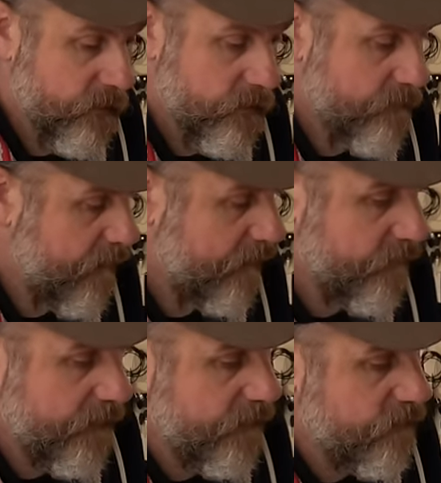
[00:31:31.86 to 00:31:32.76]
to make
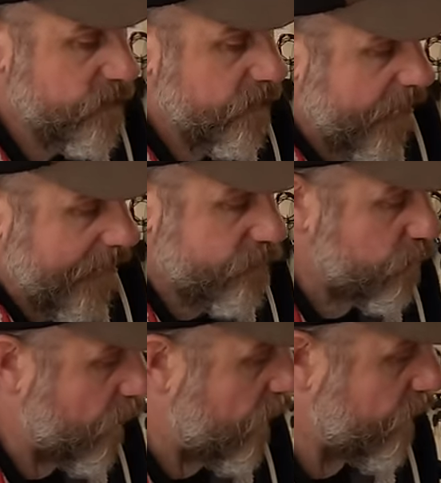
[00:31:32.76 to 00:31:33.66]
these as
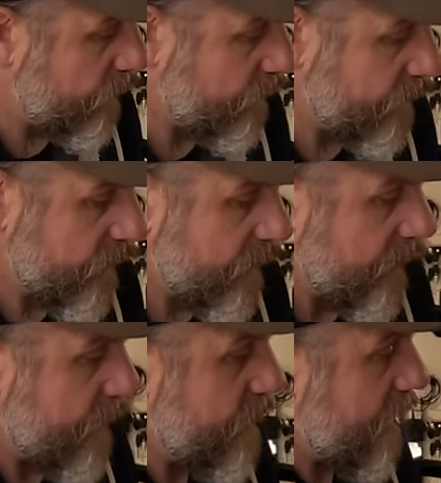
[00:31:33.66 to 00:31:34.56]
one.
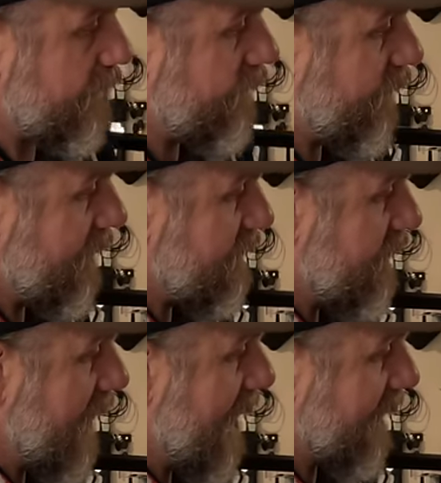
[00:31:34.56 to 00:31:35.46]
And then I can fix
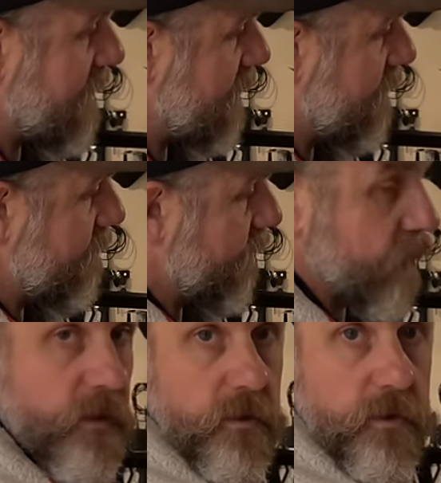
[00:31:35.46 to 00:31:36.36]
that
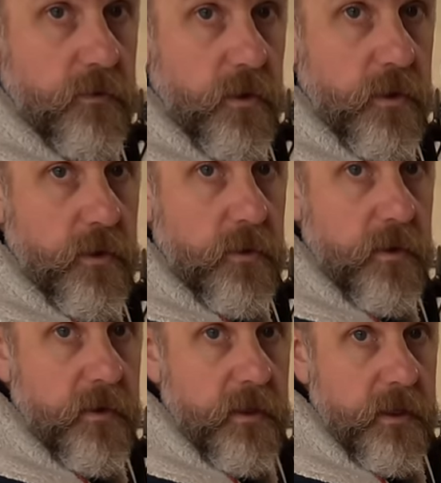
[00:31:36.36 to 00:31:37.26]
through
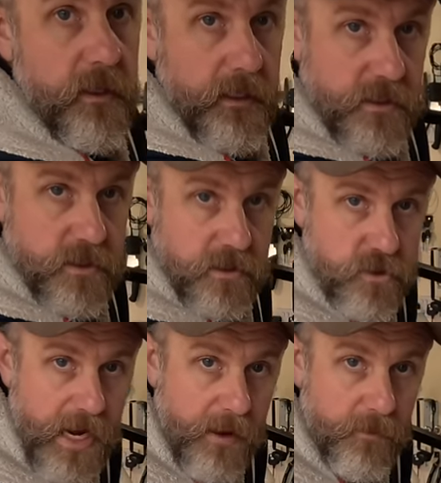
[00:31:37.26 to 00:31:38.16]
into the
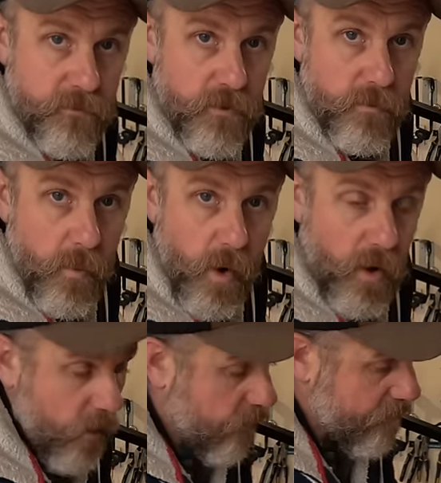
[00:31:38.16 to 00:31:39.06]
shower room
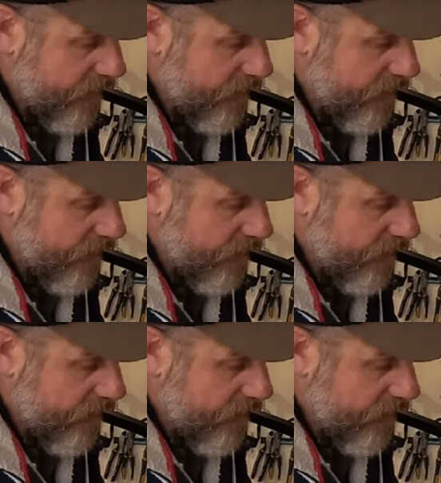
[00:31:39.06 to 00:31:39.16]
wall with